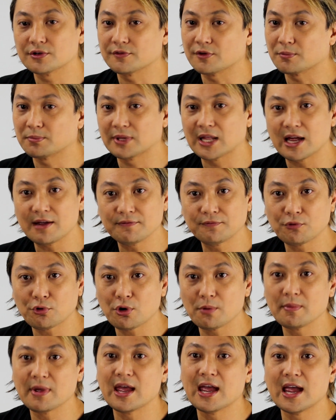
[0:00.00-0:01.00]
of your
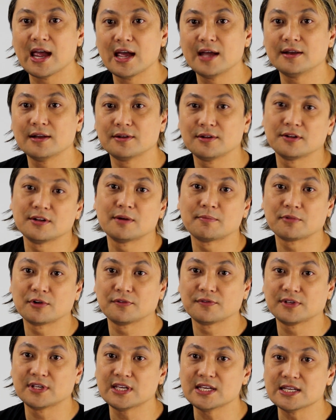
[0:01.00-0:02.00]
platform and the number
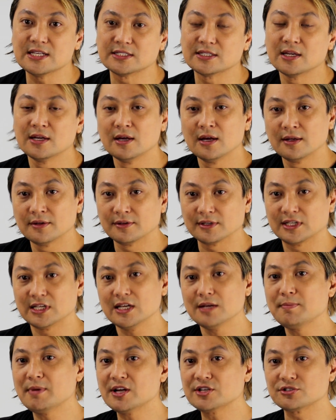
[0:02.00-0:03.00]
of keys. The
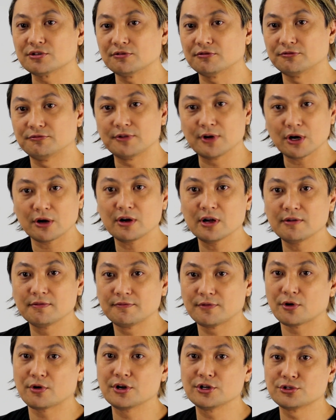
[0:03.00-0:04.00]
key beds are very,
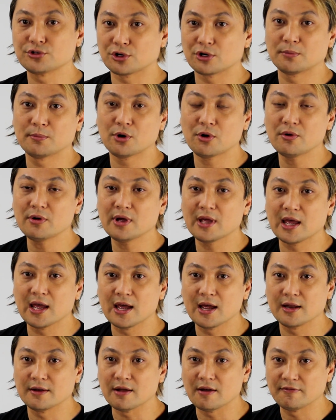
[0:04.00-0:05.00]
very durable
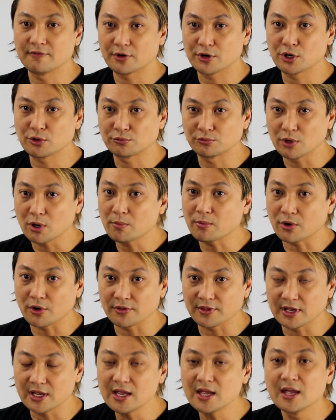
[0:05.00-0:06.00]
and very
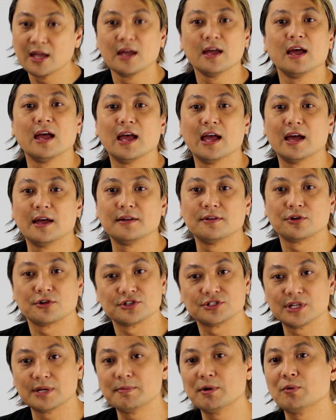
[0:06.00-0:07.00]
roadworthy, and they're
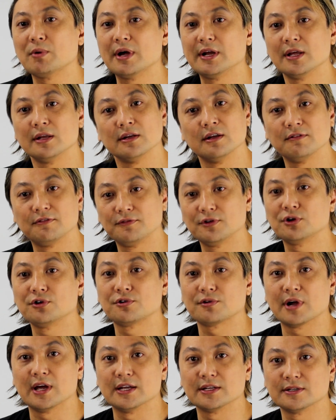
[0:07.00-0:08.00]
semi-weighted and they feel
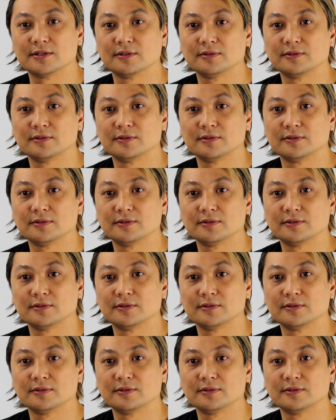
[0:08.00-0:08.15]
great.